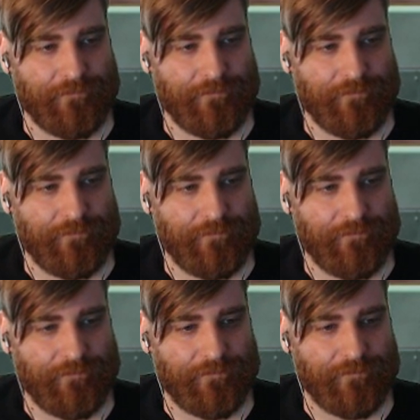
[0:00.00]

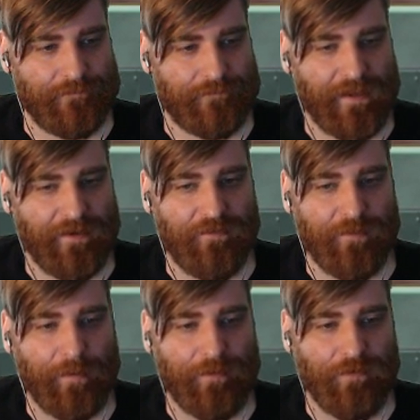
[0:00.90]
I don't
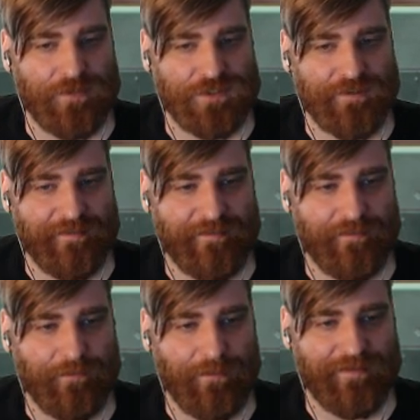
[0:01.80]
remember which is
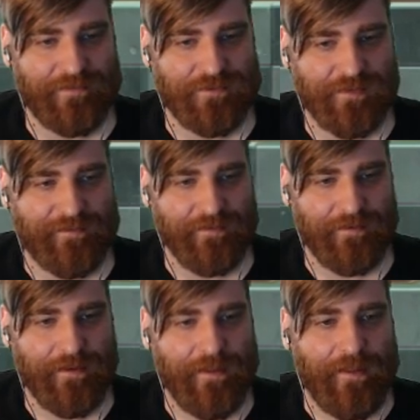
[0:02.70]
in my best interest here.
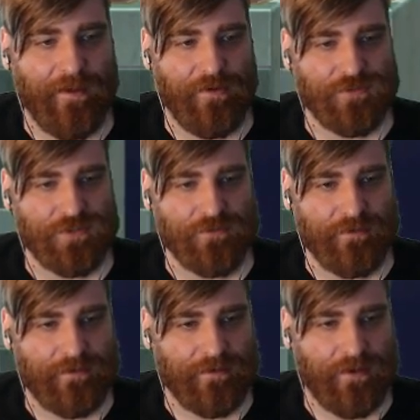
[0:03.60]
Oh shoot,
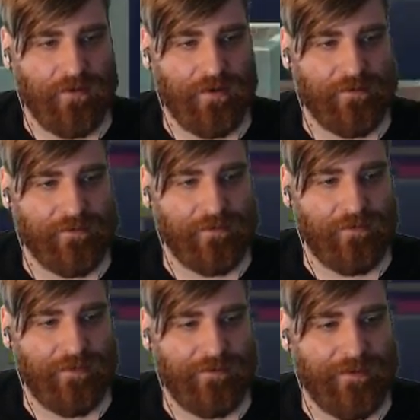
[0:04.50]
no, I don't
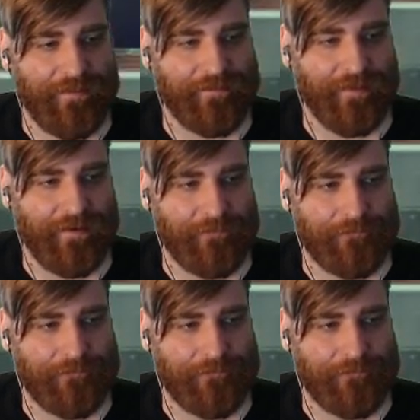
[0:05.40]
want to ride this again.